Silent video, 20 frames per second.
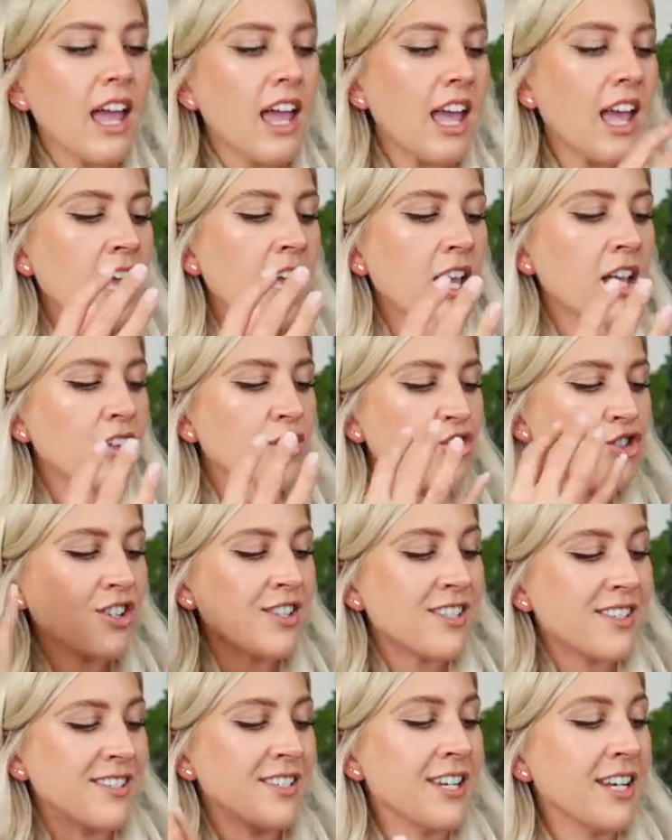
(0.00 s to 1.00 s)
it
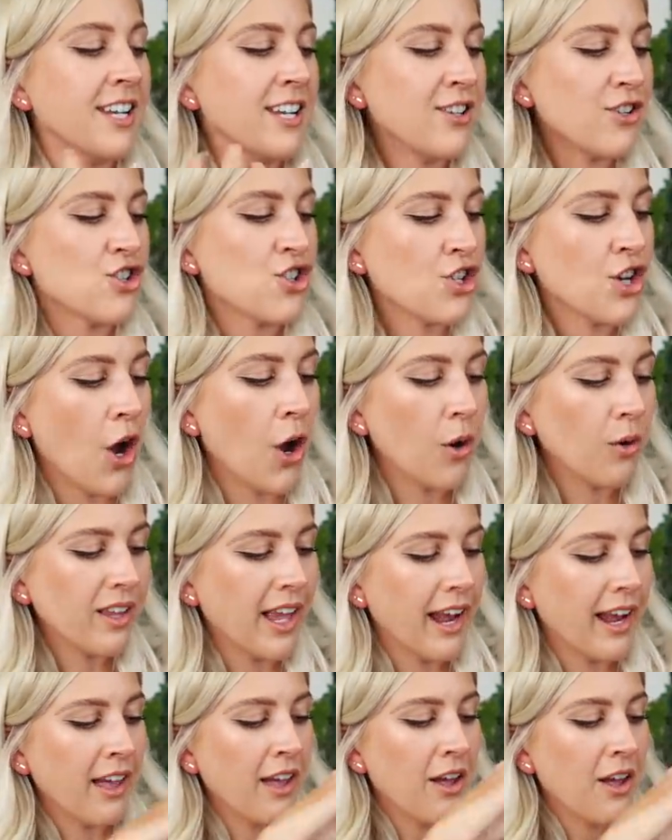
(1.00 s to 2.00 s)
just didn't show
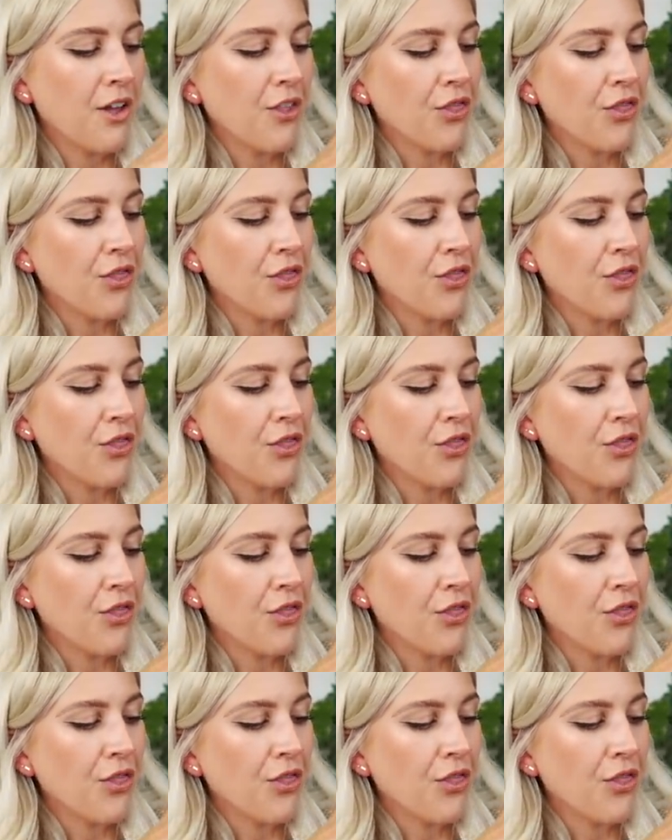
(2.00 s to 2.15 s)
like